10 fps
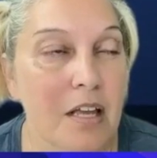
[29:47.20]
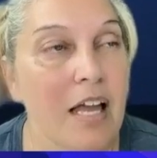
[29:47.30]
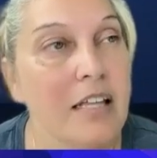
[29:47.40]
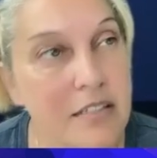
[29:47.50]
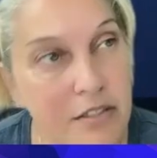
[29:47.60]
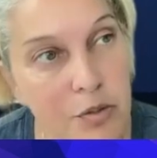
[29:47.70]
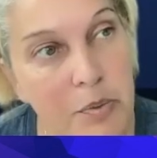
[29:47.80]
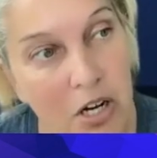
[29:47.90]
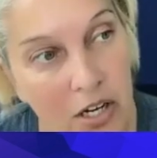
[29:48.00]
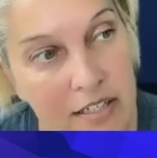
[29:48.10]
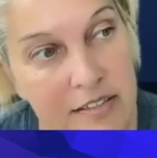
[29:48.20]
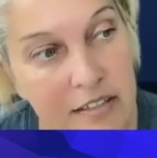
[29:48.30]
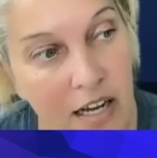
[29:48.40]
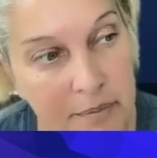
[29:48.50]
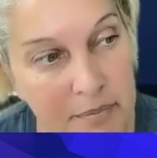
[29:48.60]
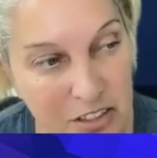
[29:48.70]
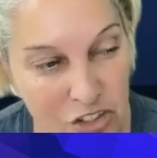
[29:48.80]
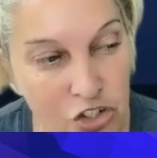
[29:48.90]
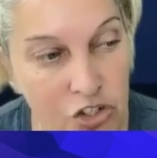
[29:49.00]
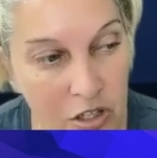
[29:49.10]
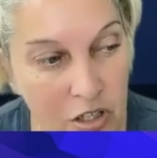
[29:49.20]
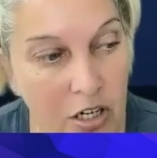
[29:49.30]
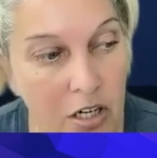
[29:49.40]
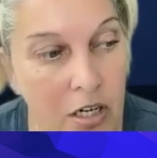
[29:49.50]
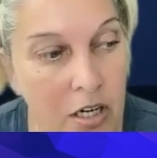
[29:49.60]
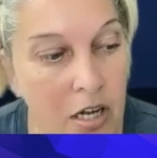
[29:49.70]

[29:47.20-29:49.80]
to be honest, I'm not sure